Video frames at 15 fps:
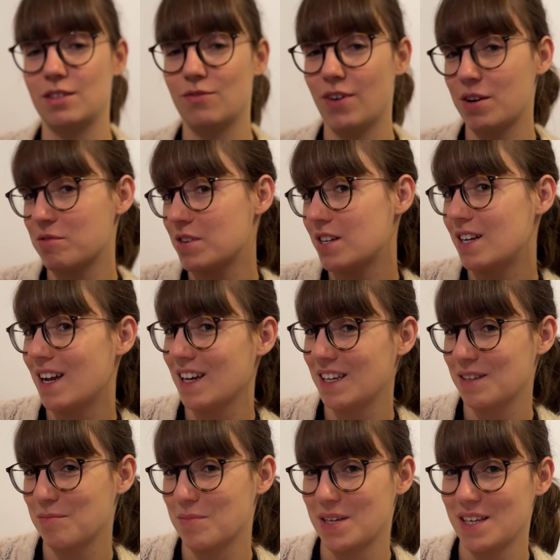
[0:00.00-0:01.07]
is very
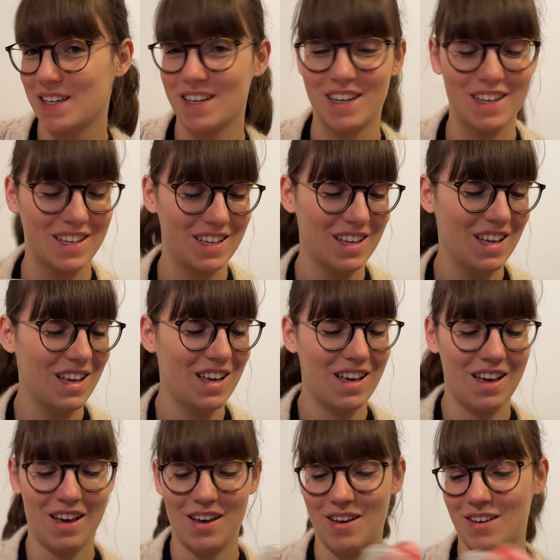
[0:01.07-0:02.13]
unlike me.
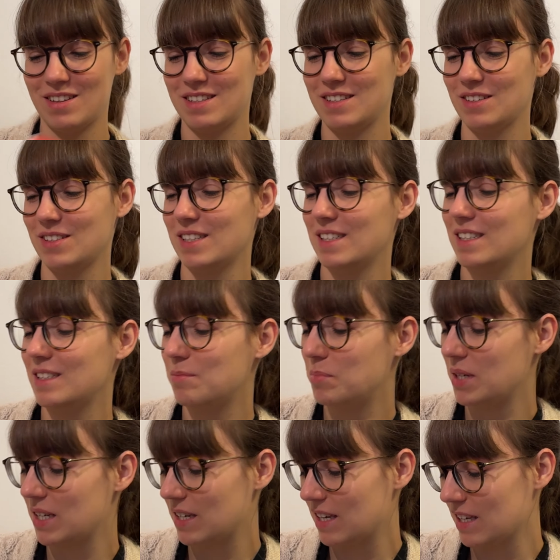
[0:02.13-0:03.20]
So this is
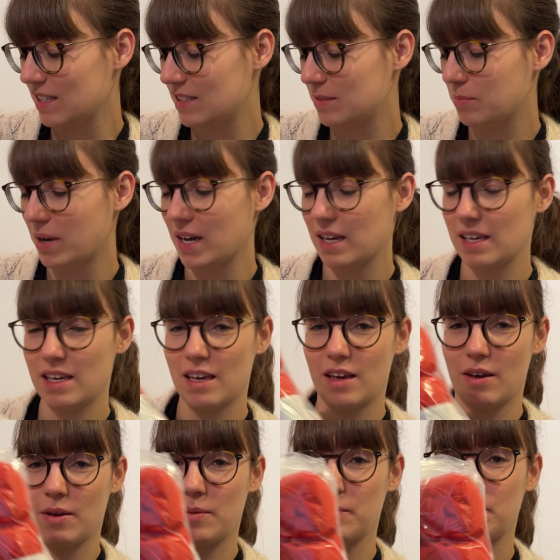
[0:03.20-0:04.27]
Peer Gynt by
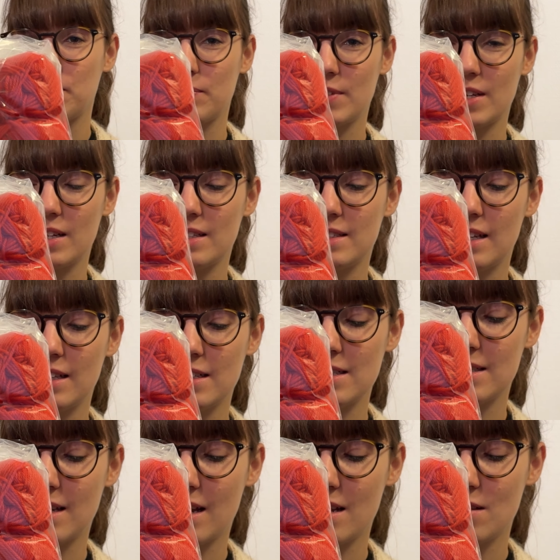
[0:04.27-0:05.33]

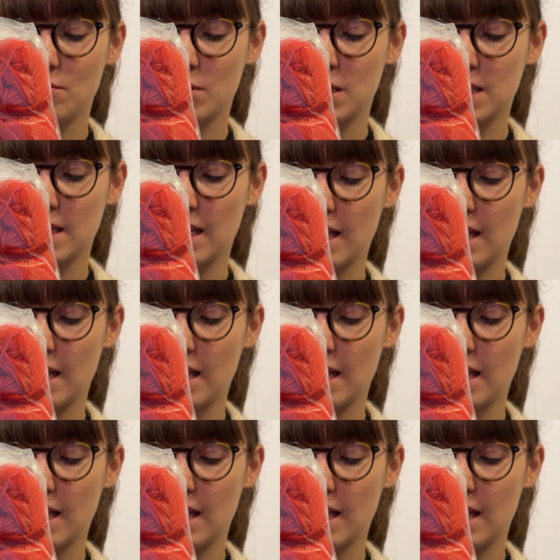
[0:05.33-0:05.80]
Sandnes Garn, which is